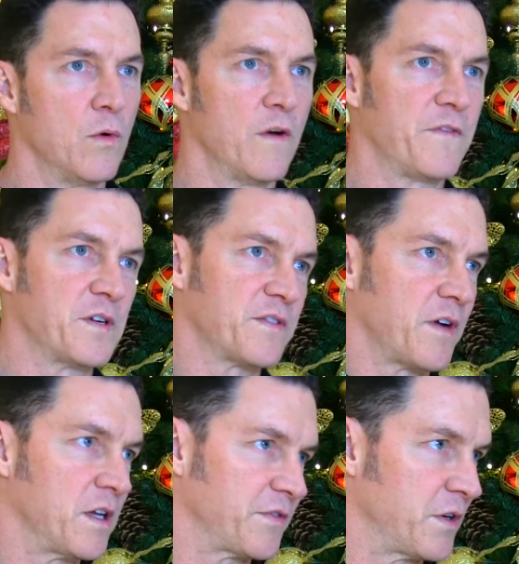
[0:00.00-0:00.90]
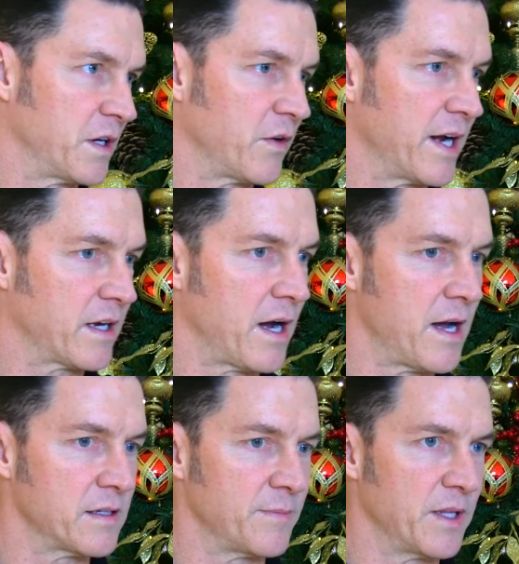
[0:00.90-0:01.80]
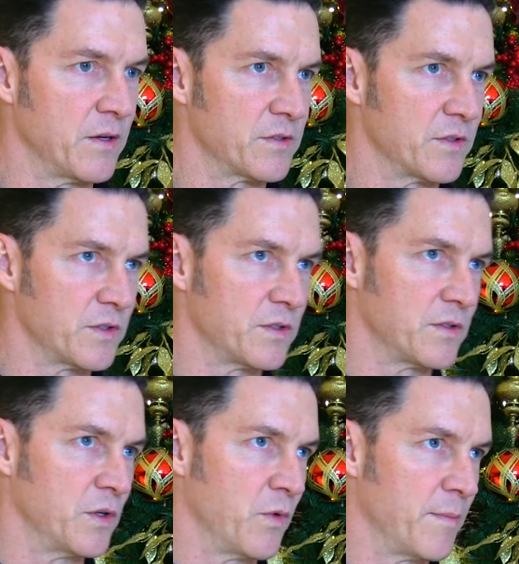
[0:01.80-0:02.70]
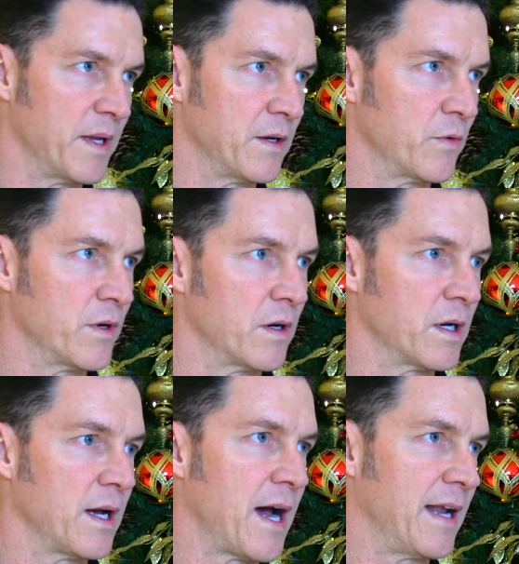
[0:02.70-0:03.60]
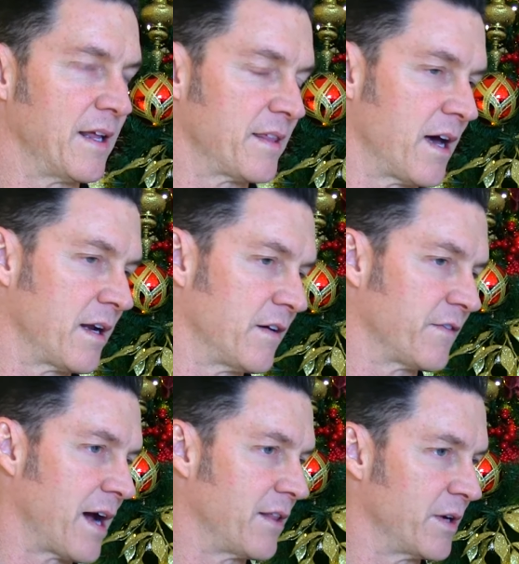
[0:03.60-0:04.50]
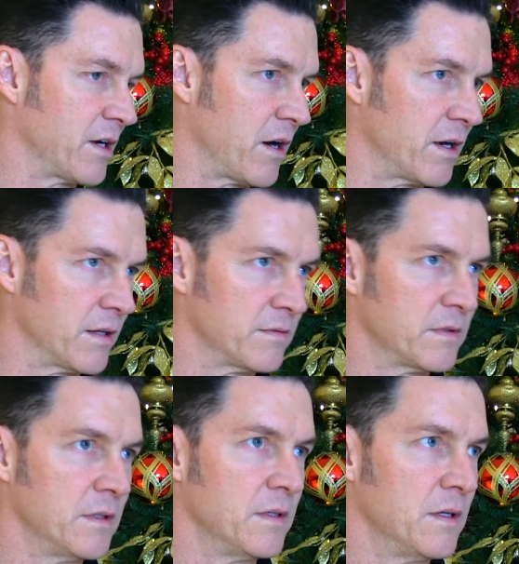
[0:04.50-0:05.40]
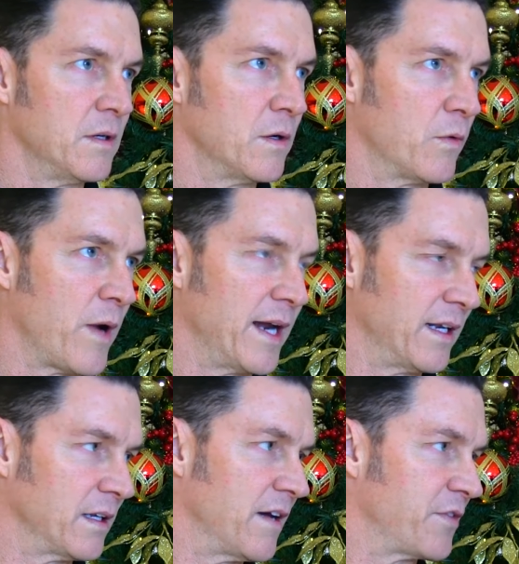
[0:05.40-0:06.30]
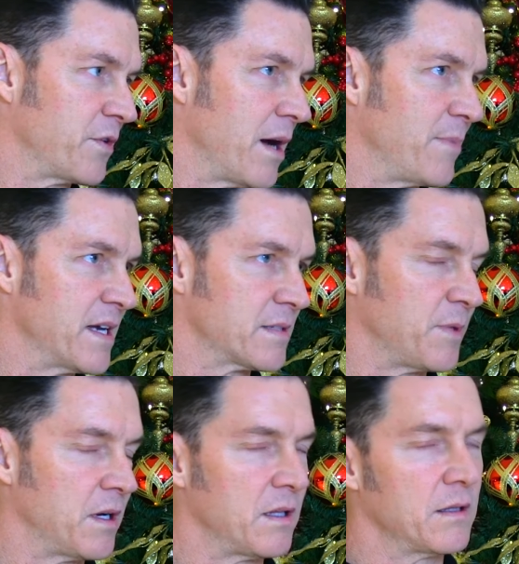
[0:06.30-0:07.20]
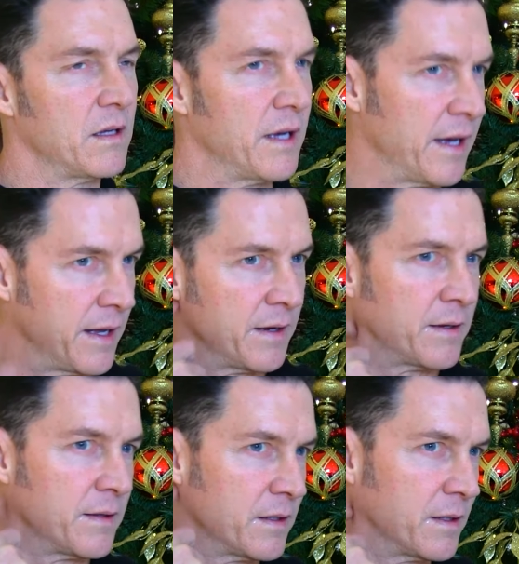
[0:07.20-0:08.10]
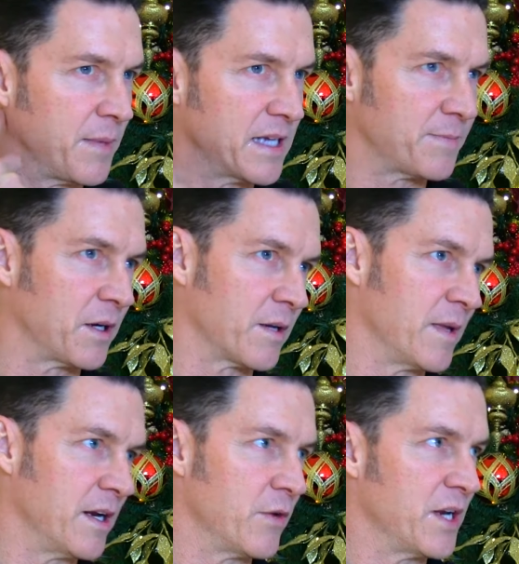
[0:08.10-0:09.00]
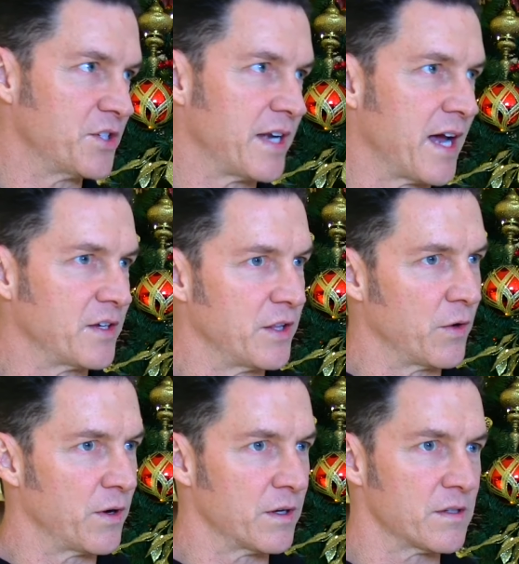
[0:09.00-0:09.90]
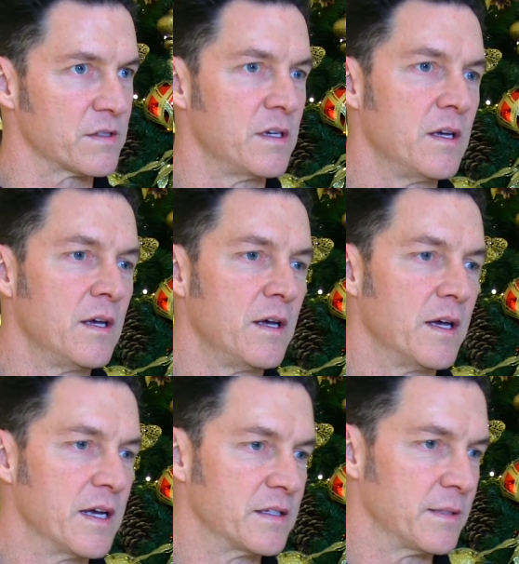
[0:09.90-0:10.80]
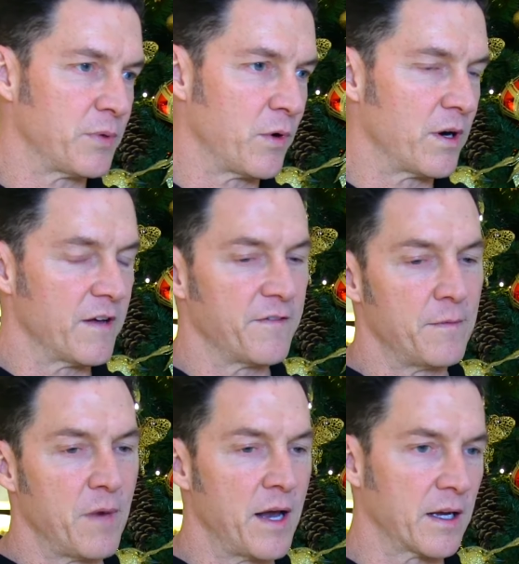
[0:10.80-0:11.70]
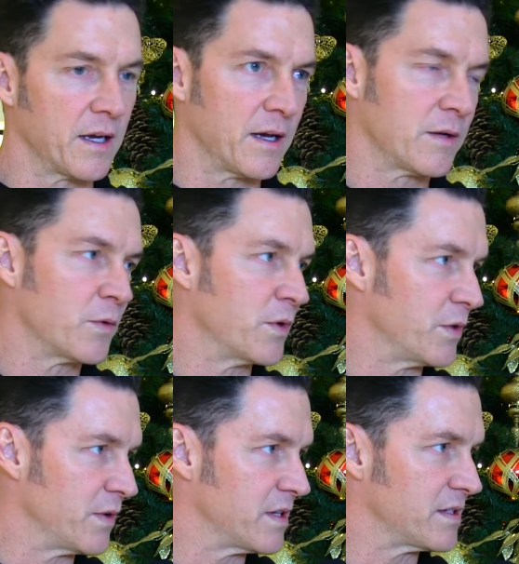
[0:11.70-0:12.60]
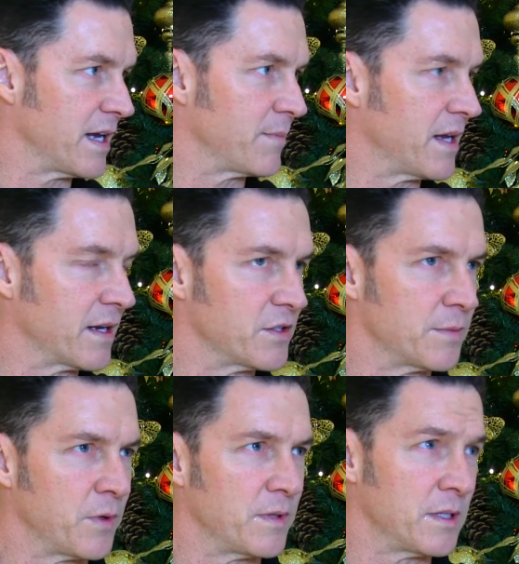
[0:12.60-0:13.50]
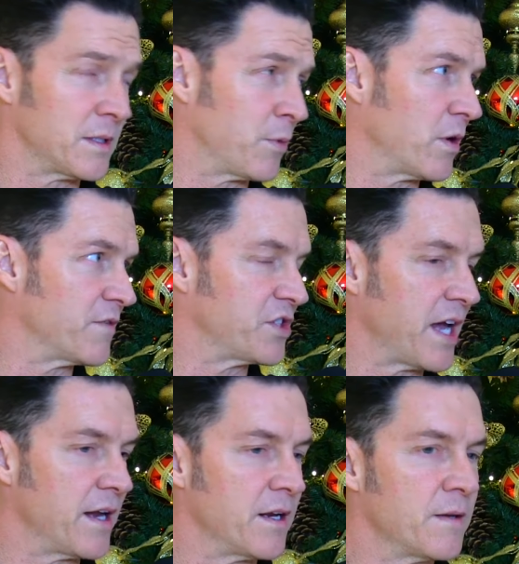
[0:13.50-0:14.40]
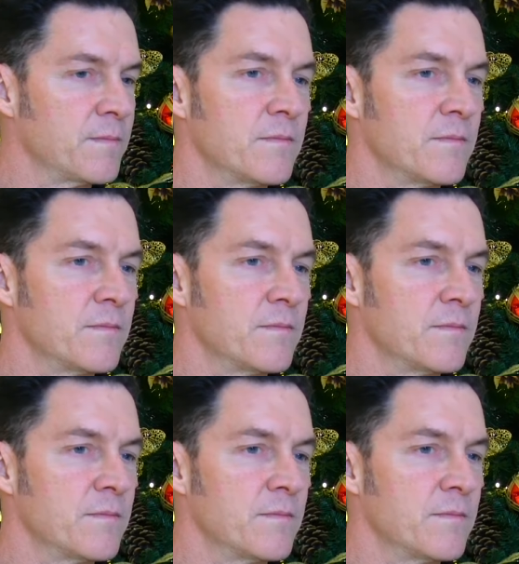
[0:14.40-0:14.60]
Well, first of all, it's for a great cause. I mean, those are two women who are highly thought of, highly regarded, widely loved throughout baseball. And the baseball community reached out to the Orioles in support of Monica. We're doing the same thing in support of Shannon.